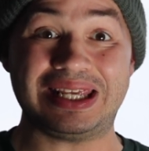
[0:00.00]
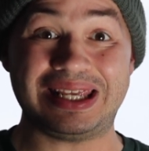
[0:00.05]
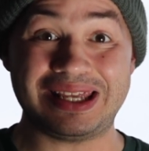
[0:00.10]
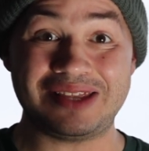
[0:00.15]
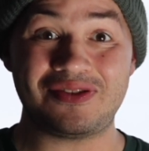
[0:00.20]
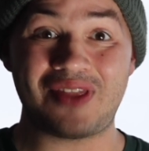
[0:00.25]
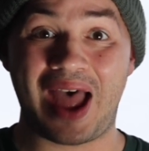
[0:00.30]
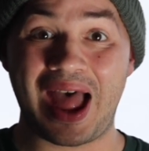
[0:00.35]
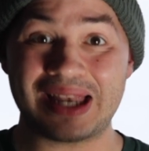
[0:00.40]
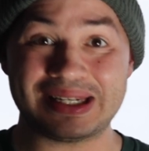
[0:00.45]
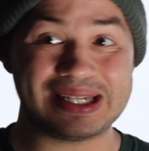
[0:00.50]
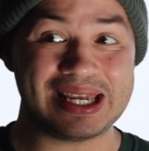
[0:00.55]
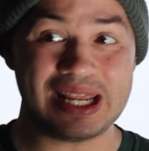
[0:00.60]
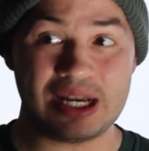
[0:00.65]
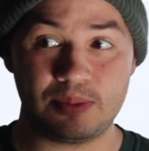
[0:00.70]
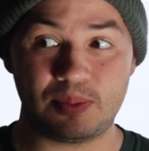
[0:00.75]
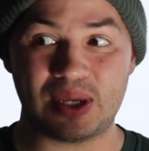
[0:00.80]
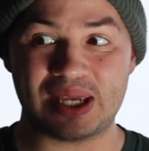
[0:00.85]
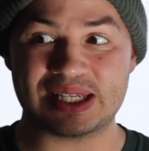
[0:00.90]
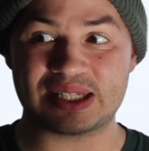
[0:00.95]
in that
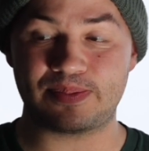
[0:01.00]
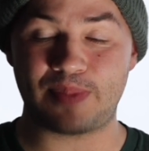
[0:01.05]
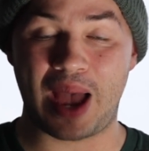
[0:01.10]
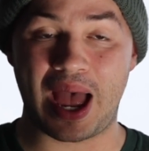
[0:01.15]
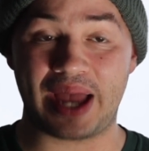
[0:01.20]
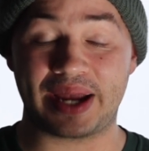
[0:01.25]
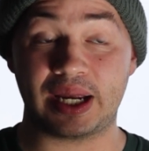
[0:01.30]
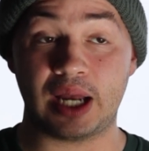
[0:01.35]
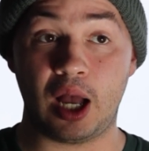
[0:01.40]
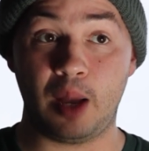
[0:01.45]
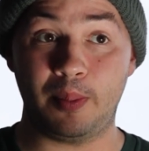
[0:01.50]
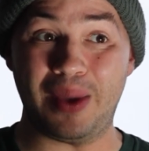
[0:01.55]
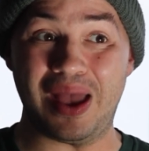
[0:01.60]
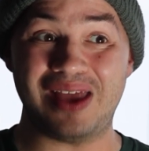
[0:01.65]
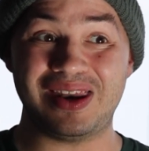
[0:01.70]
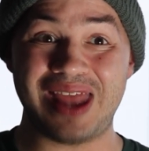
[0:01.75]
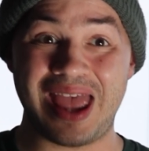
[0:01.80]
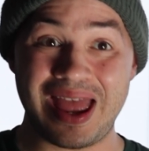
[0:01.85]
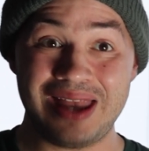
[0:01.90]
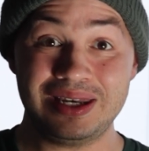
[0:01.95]
database backup
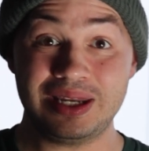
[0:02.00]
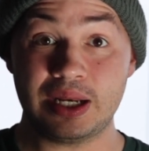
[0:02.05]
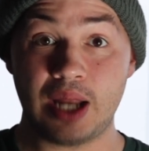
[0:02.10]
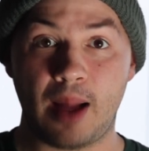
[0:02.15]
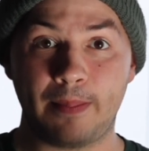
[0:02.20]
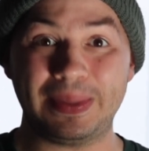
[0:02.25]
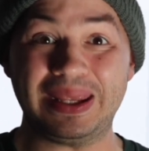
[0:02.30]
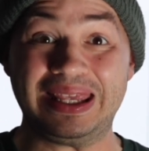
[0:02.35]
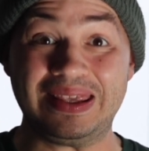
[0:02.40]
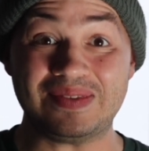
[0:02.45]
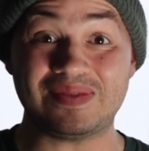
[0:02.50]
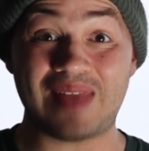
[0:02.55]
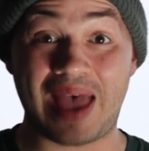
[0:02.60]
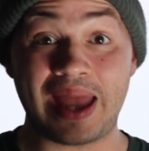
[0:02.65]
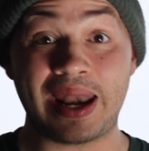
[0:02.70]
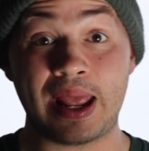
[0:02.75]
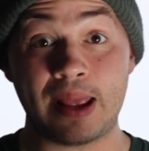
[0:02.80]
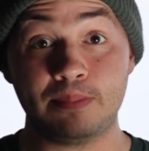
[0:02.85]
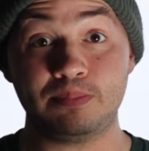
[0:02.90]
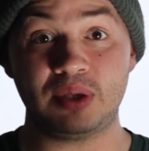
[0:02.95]
and ended up in
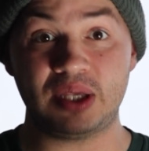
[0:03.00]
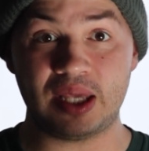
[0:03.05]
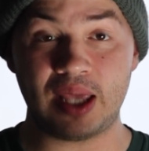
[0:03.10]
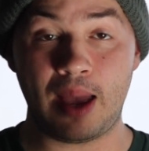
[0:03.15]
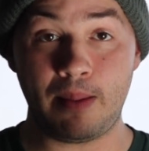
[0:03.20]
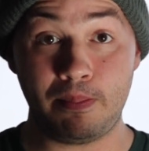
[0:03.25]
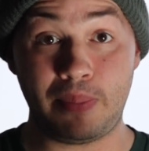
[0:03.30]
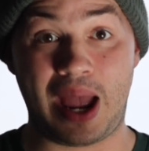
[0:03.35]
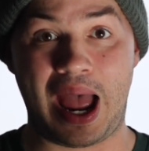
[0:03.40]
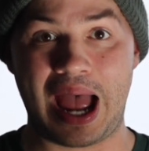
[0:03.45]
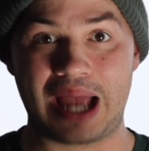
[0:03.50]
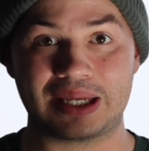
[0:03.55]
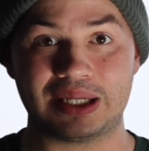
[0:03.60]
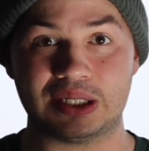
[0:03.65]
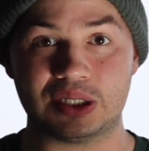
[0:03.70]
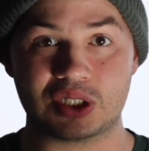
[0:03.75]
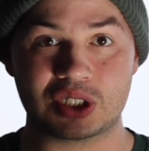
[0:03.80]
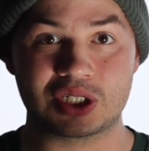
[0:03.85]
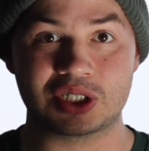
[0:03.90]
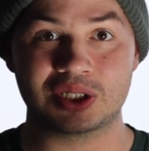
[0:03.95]
that NPM
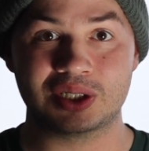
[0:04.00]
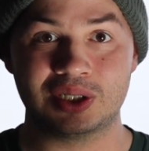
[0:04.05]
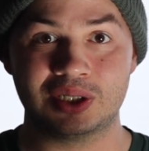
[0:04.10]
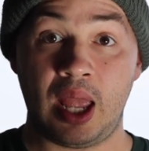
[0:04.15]
package.